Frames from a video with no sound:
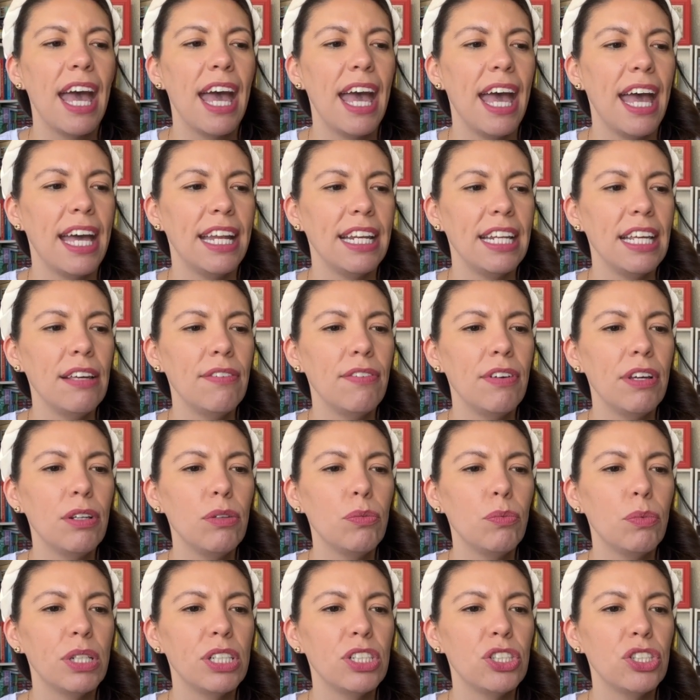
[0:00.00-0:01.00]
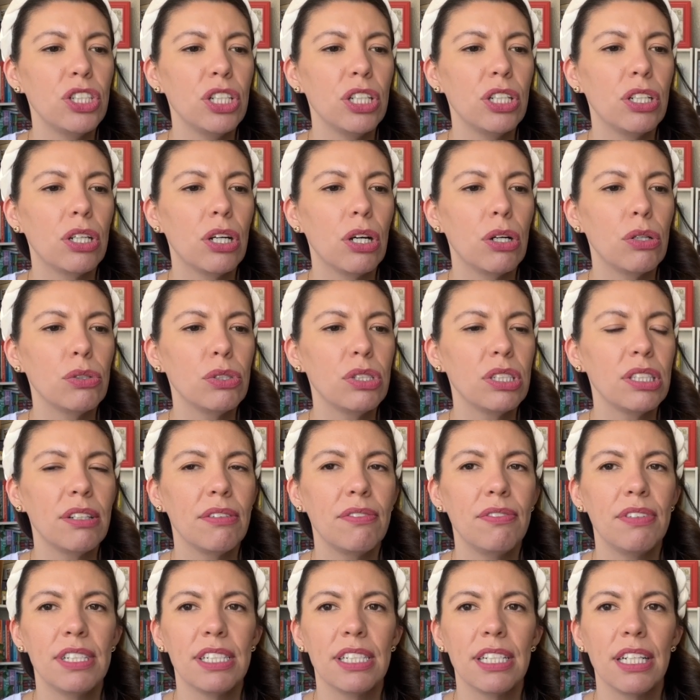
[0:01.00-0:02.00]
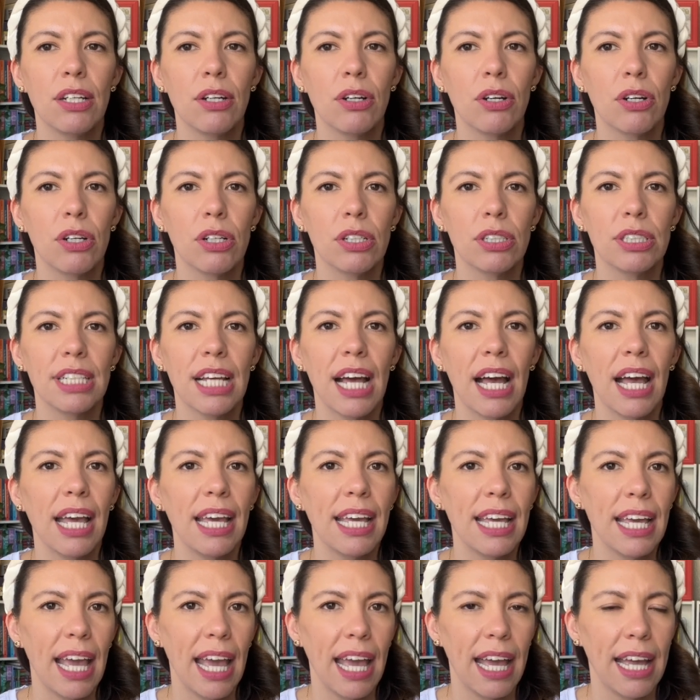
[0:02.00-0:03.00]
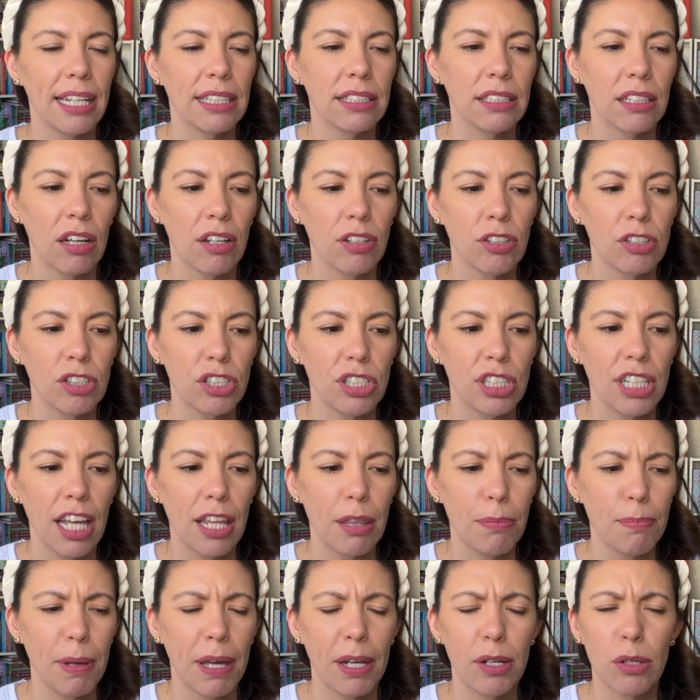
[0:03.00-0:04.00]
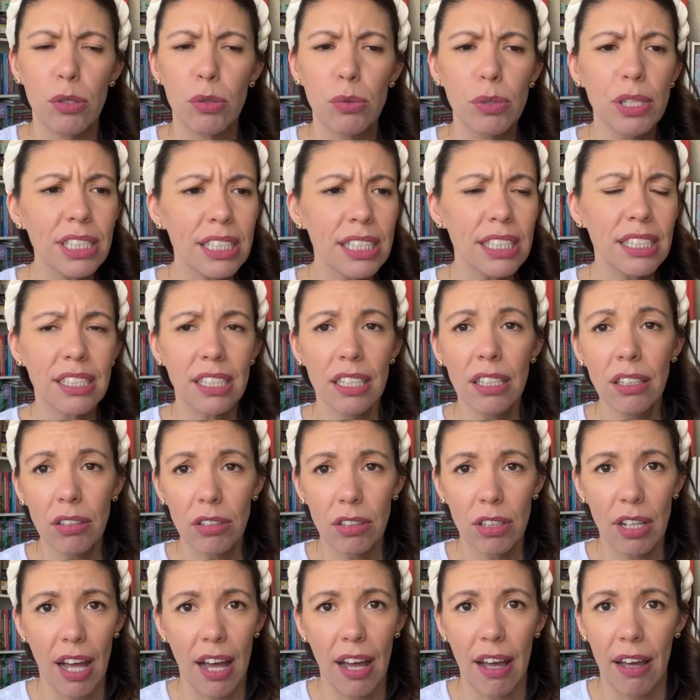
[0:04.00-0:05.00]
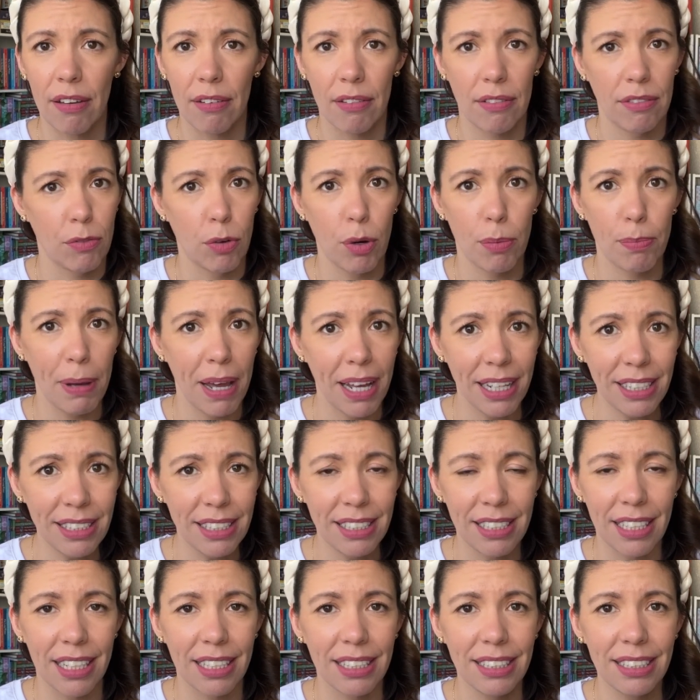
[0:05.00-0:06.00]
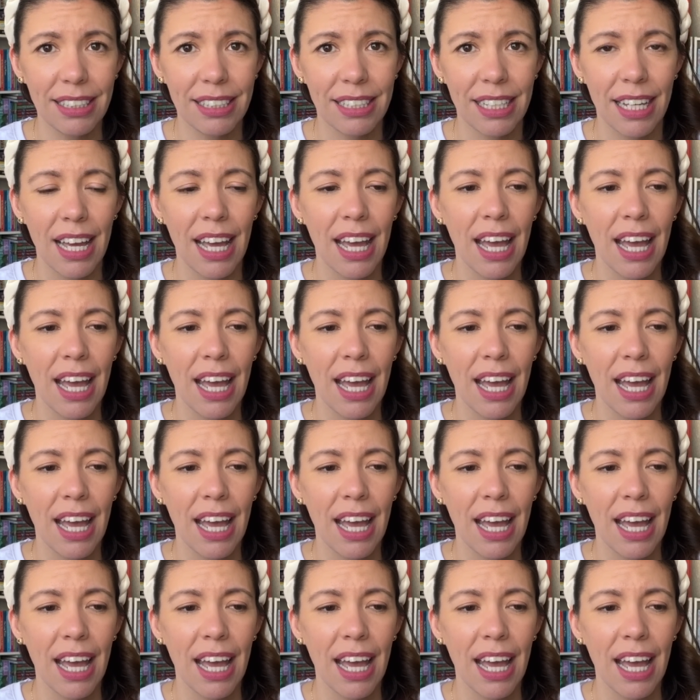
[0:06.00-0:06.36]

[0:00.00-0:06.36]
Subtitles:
And even when she goes to visit her dying aunt on her deathbed, who was still not repentant,